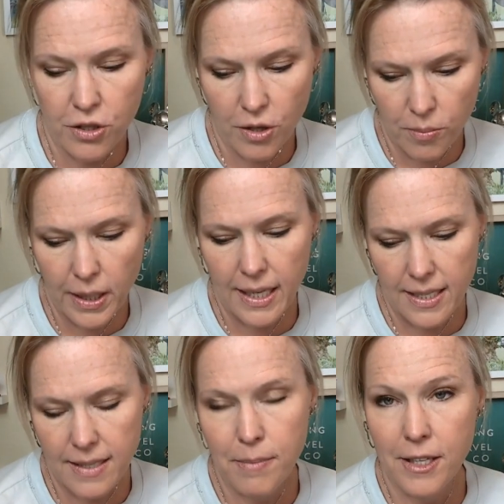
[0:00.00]
sure you're
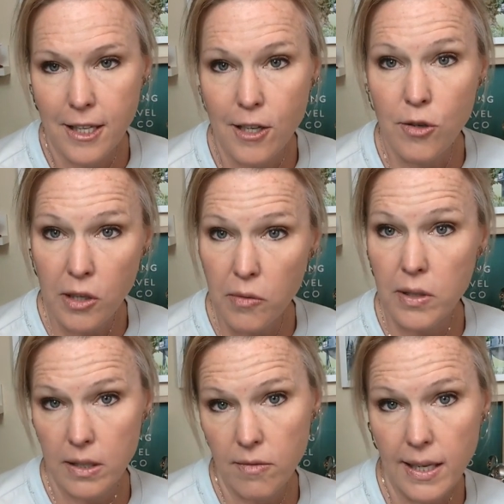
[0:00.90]
planning something that you
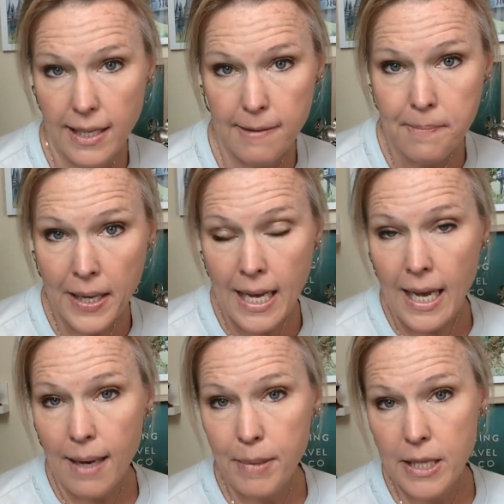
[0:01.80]
can really run in.
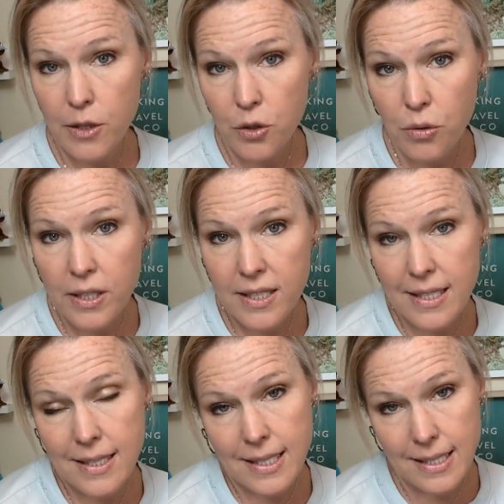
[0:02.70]
I mean, the shortest
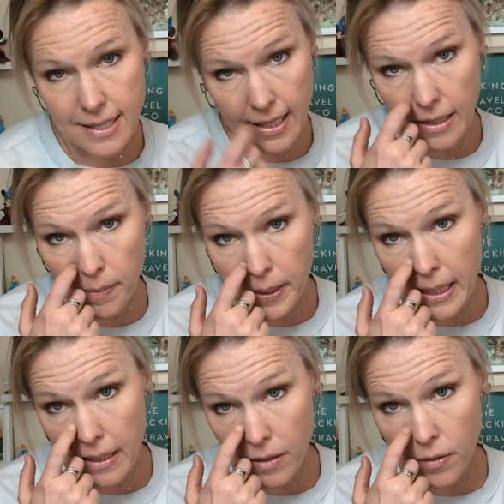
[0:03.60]
distance is going to
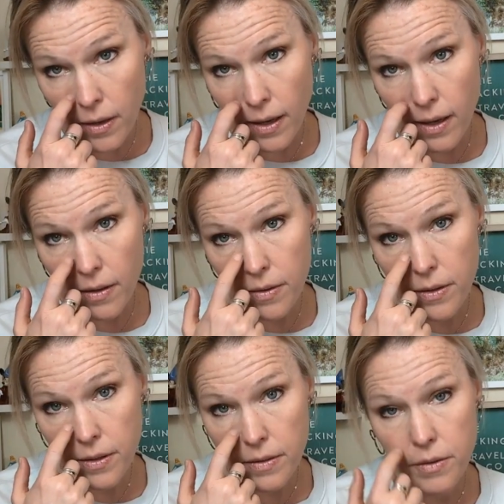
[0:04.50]
be
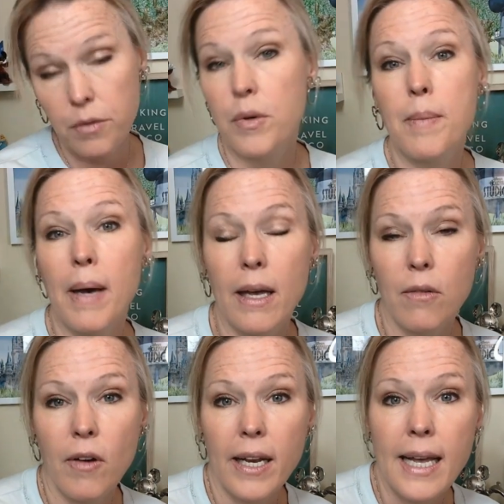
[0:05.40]
the
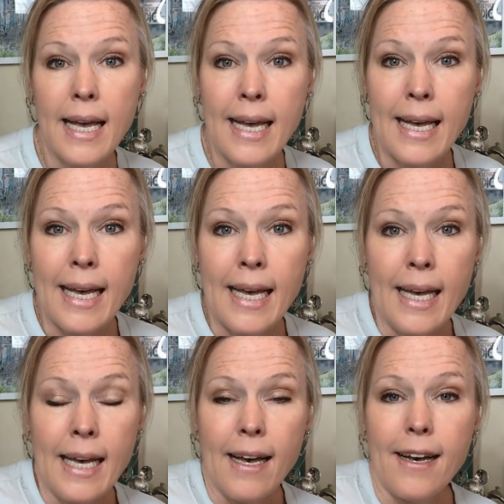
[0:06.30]
3-mile run,
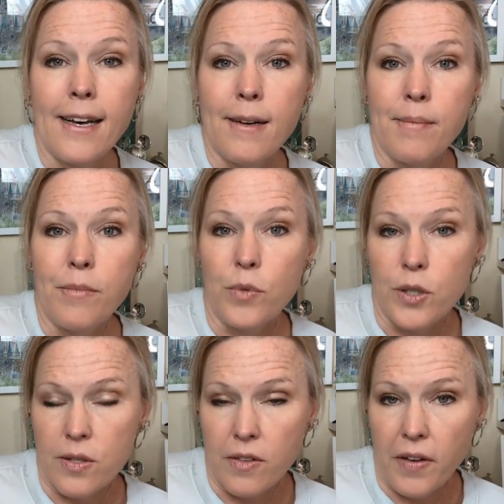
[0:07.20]

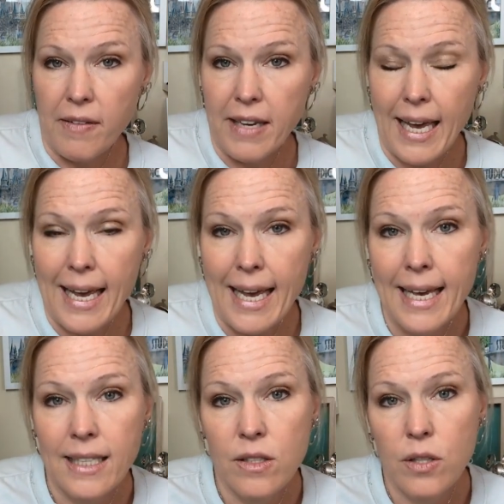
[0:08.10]
which is the 5K.
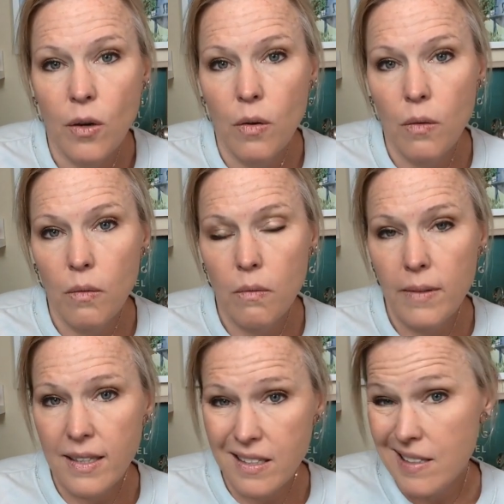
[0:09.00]
And so
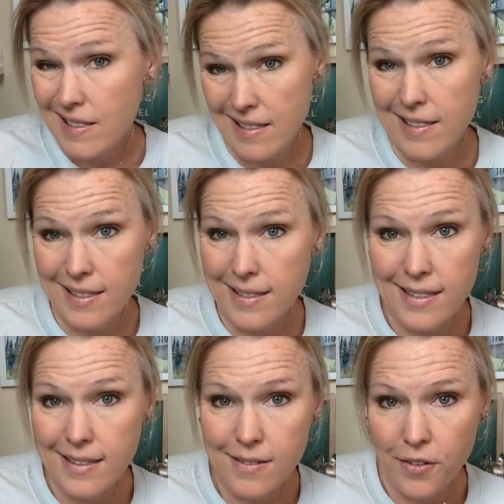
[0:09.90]
that's a decent
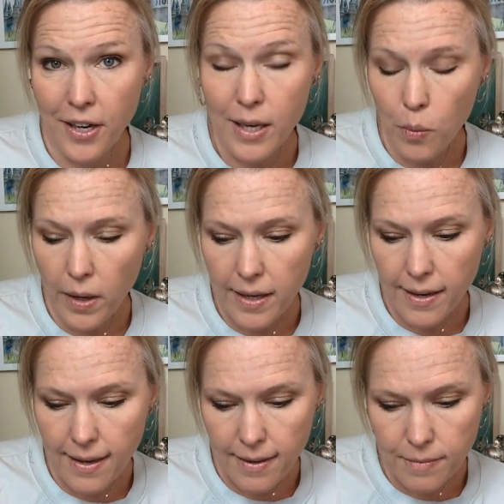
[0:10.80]
distance for
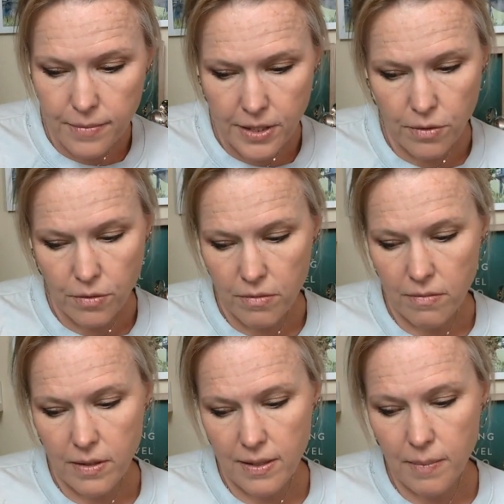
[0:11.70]
anyone. So
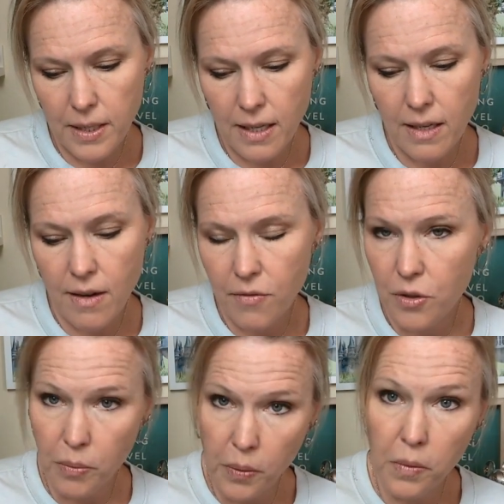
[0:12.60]
something
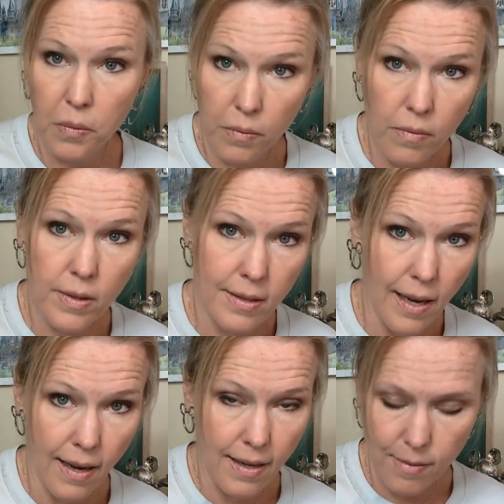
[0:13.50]
uncomfortable is
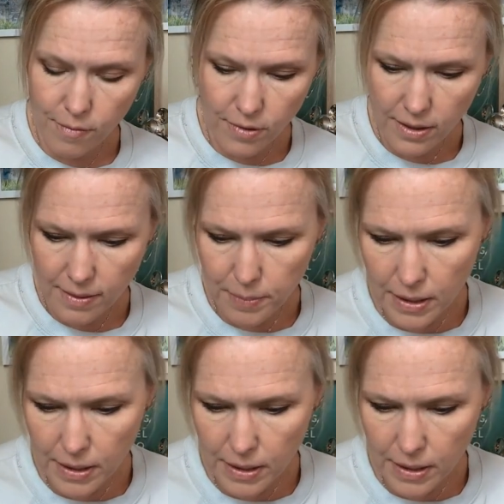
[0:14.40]
not going to really